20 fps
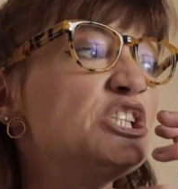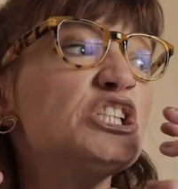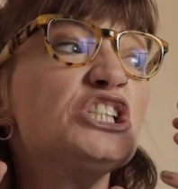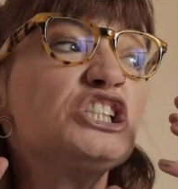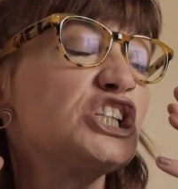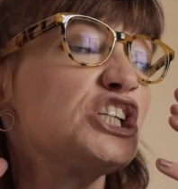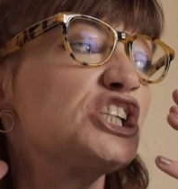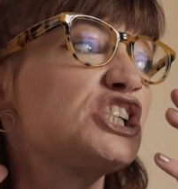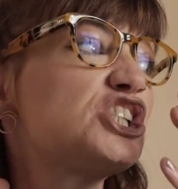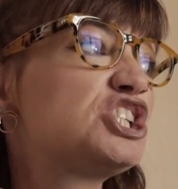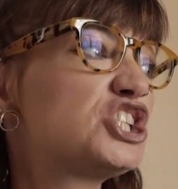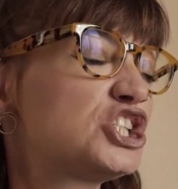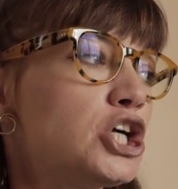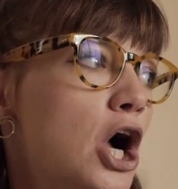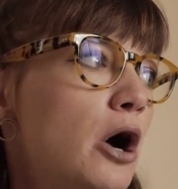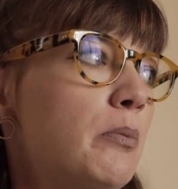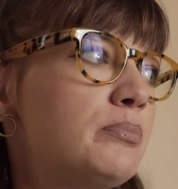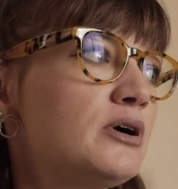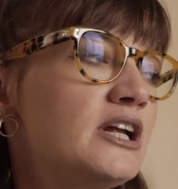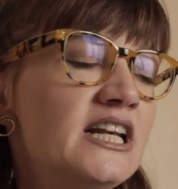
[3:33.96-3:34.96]
Just
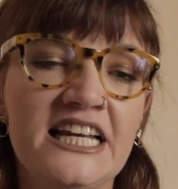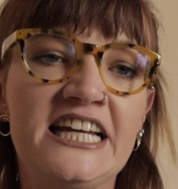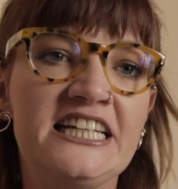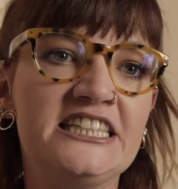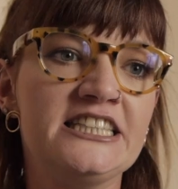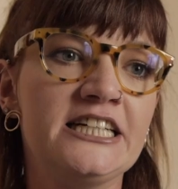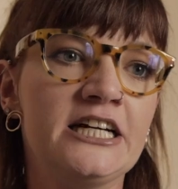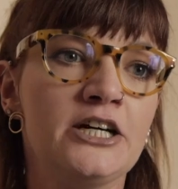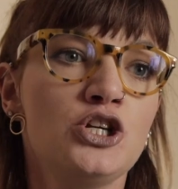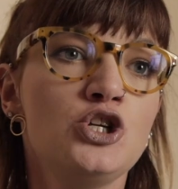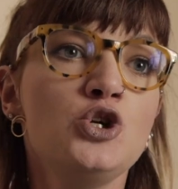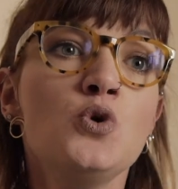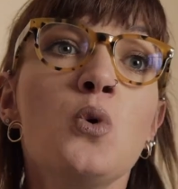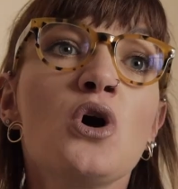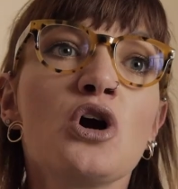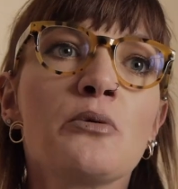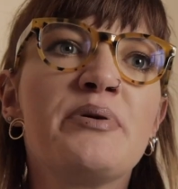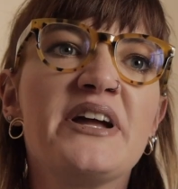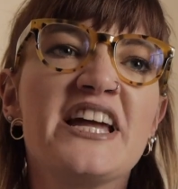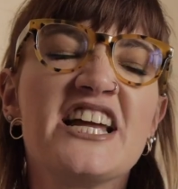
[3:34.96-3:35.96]
stop, Linda. You
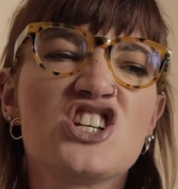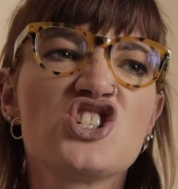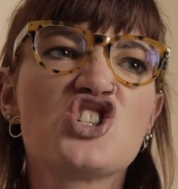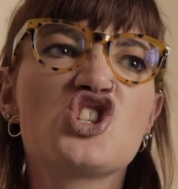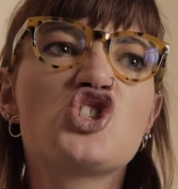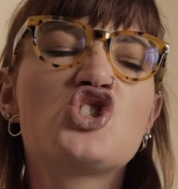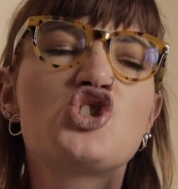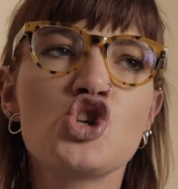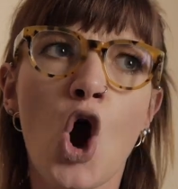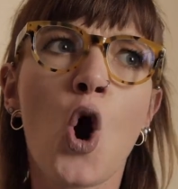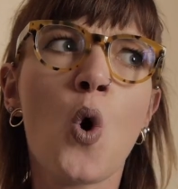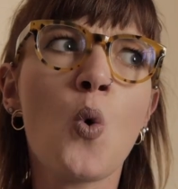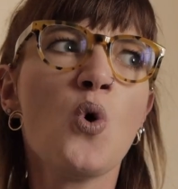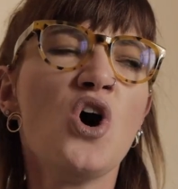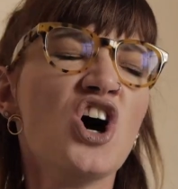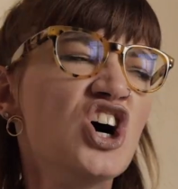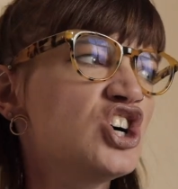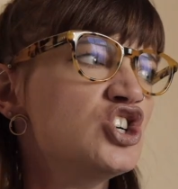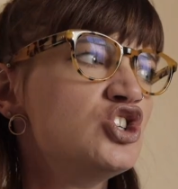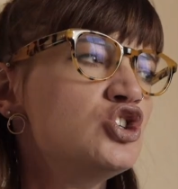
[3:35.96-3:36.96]
are being so
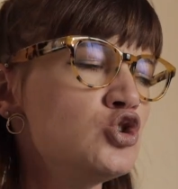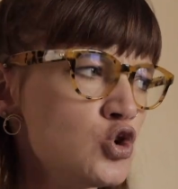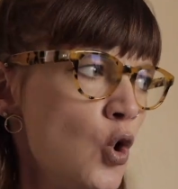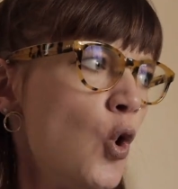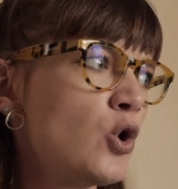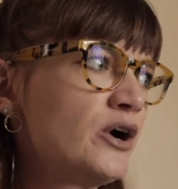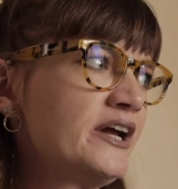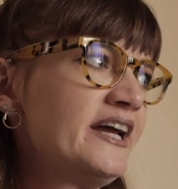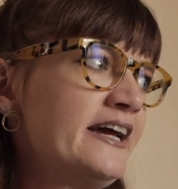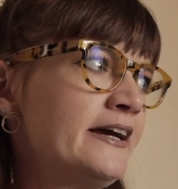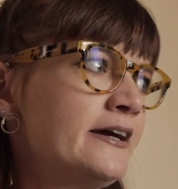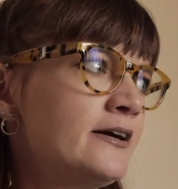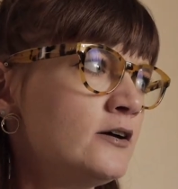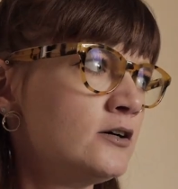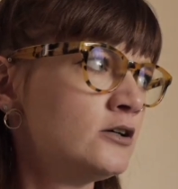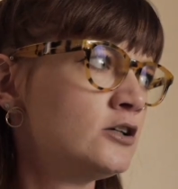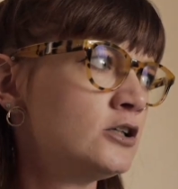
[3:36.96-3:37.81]
annoying.